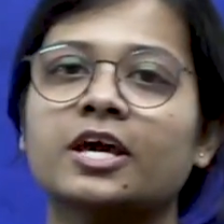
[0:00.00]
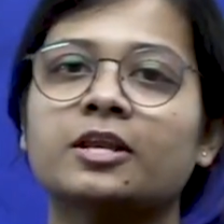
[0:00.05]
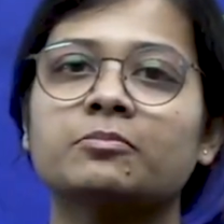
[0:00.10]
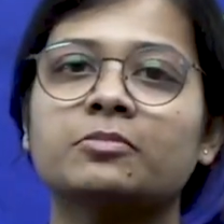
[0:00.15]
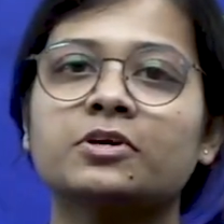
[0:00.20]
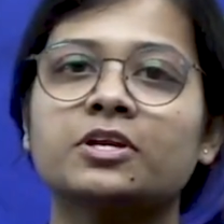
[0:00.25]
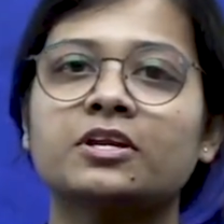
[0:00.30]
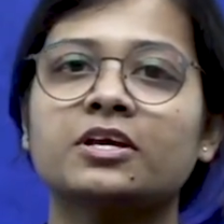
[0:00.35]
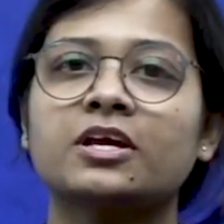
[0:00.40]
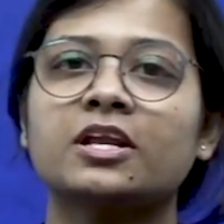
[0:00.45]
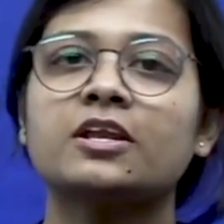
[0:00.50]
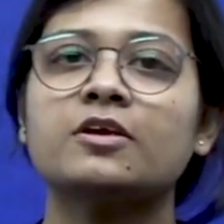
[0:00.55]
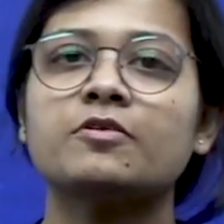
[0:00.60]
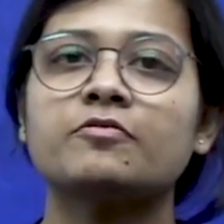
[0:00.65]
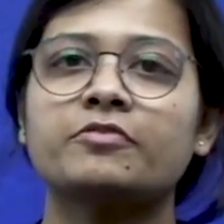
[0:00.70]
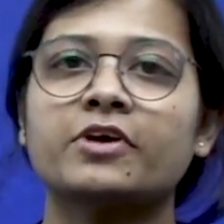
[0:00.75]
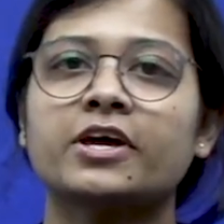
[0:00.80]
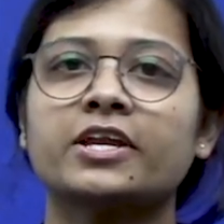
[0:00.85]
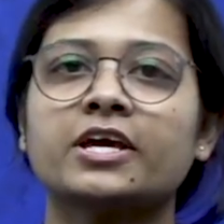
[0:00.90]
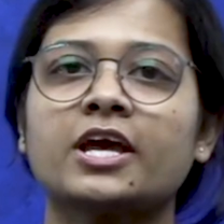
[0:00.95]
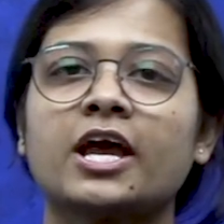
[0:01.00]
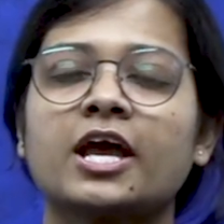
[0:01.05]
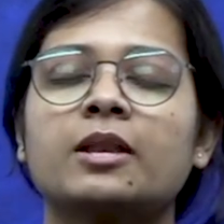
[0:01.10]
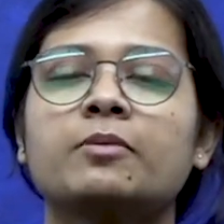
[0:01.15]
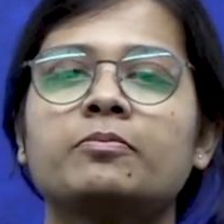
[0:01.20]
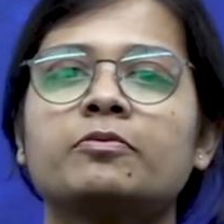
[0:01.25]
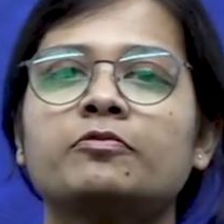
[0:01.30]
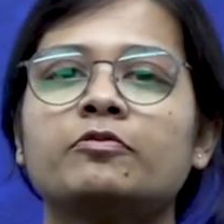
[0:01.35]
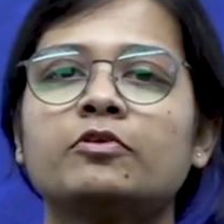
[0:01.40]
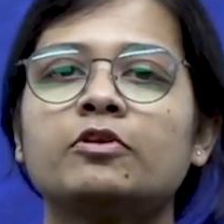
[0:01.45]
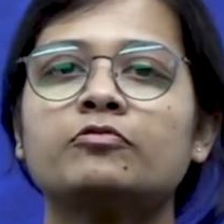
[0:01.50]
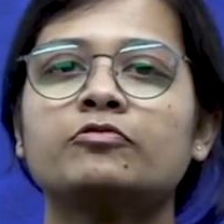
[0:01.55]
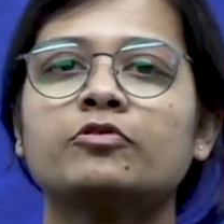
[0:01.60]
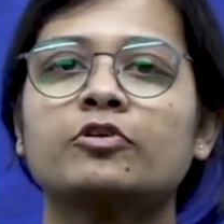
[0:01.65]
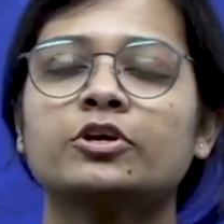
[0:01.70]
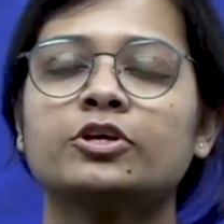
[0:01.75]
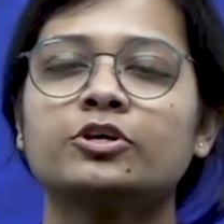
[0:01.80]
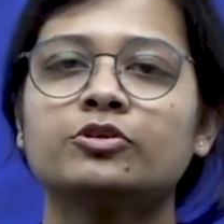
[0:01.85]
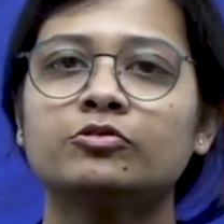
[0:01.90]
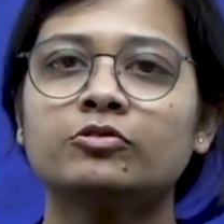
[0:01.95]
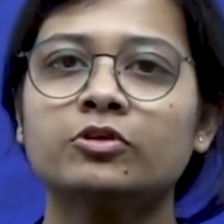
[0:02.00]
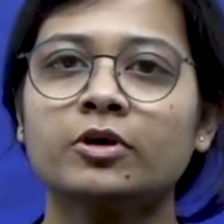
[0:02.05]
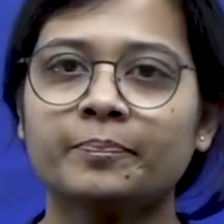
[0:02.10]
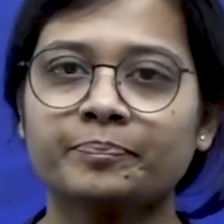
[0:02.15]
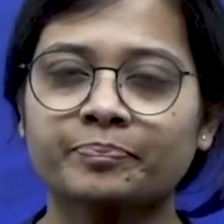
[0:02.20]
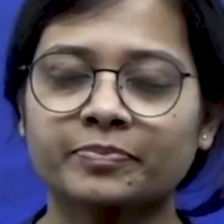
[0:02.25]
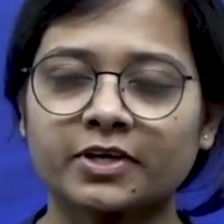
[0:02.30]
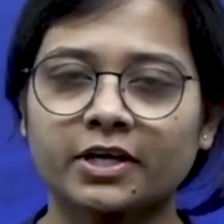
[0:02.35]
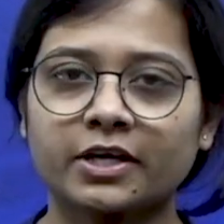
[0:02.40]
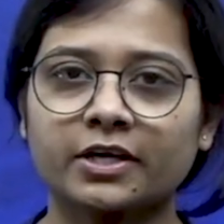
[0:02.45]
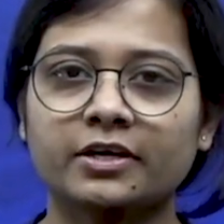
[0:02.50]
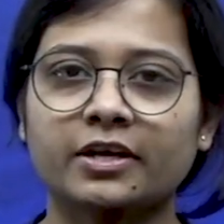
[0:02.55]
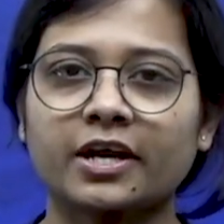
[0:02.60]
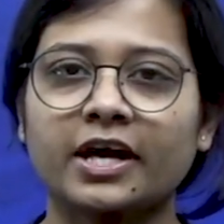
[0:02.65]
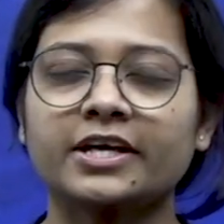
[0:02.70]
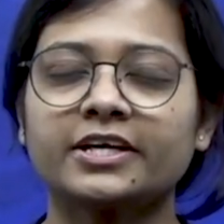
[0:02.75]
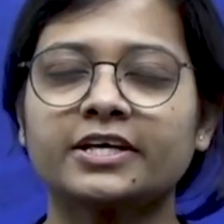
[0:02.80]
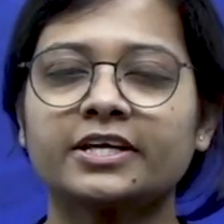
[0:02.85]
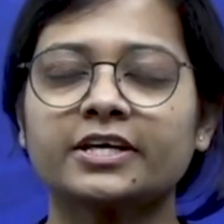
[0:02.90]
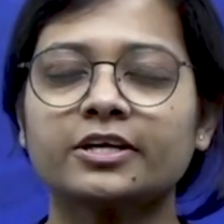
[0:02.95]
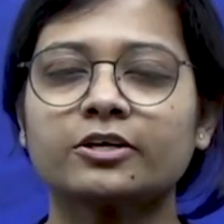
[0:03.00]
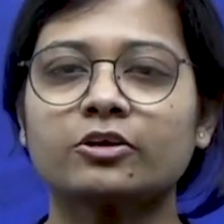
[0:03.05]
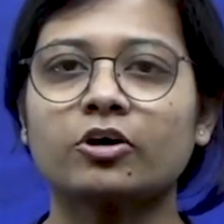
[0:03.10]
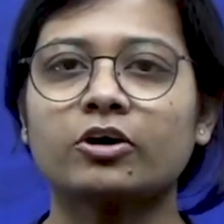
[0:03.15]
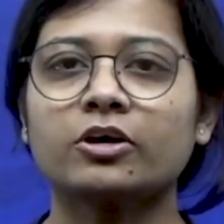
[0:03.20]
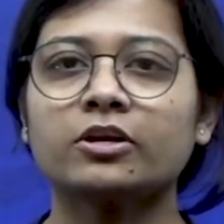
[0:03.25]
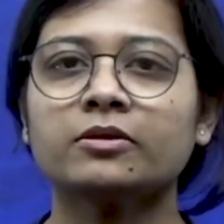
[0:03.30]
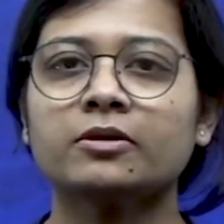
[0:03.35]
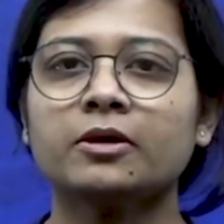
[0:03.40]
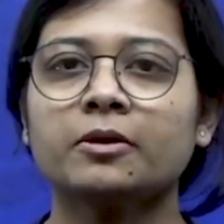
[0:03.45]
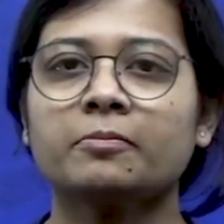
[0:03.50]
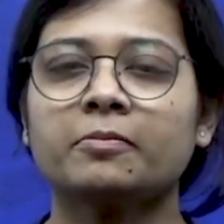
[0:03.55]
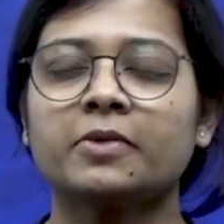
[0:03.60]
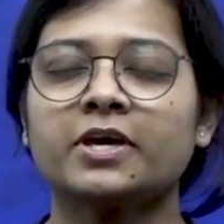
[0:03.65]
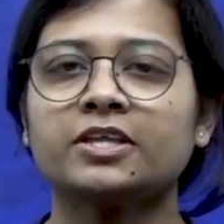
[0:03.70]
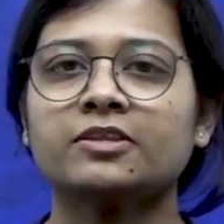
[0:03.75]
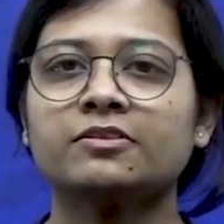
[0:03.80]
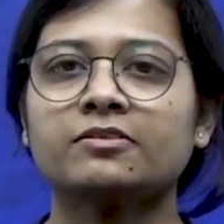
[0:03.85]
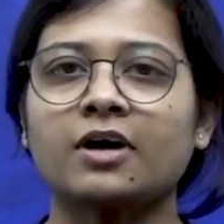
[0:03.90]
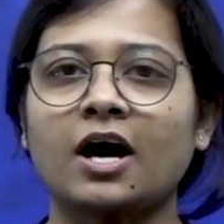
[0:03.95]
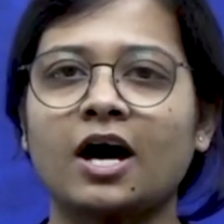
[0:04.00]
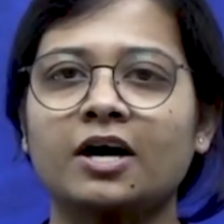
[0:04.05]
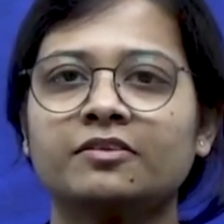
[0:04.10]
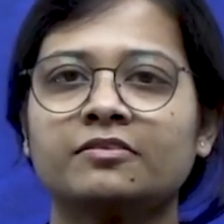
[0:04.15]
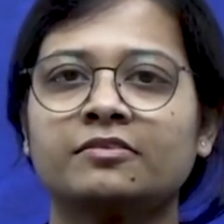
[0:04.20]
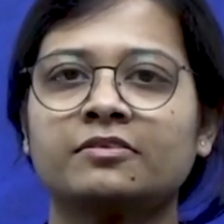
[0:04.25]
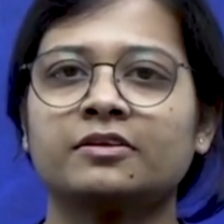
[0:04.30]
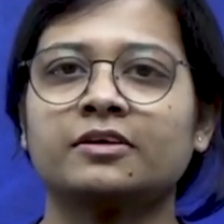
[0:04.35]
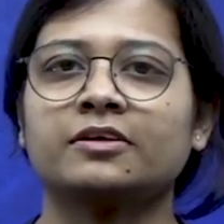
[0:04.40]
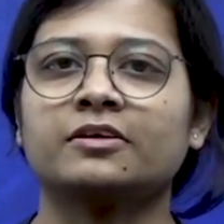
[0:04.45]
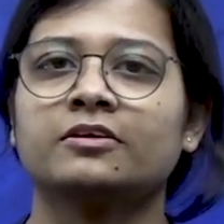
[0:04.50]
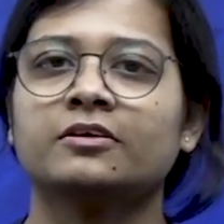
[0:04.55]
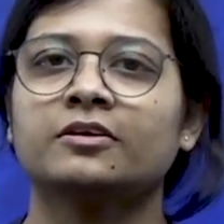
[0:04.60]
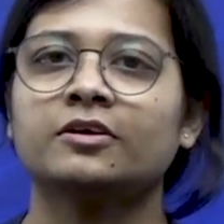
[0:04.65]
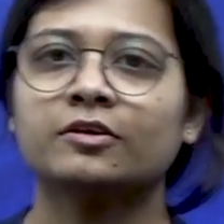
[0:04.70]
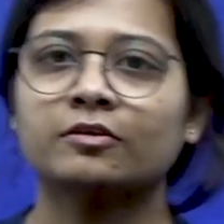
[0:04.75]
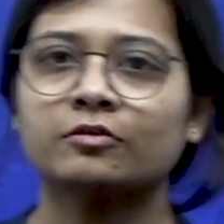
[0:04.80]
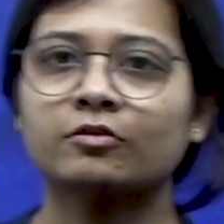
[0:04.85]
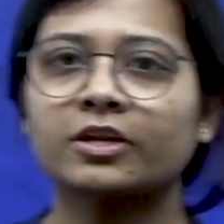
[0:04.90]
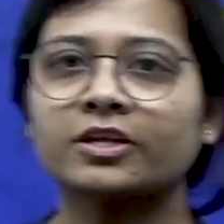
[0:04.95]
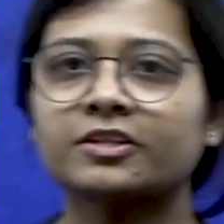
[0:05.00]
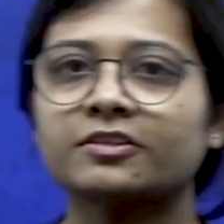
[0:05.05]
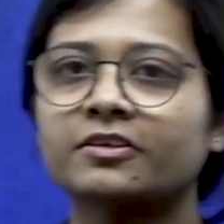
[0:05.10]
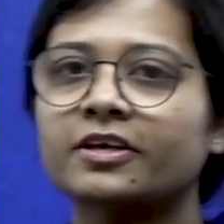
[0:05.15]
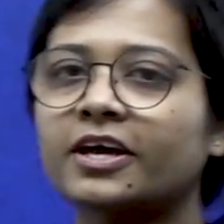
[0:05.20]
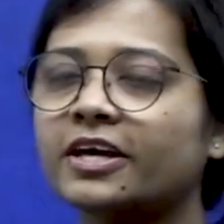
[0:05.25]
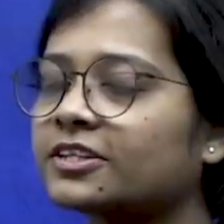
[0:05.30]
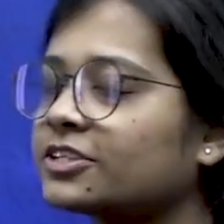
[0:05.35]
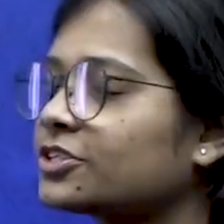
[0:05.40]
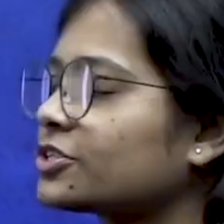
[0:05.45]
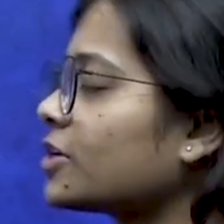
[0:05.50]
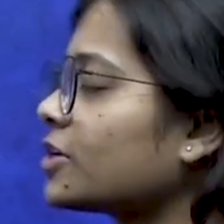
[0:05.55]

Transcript: can be really very helpful for you in writing your mains answer. So let's get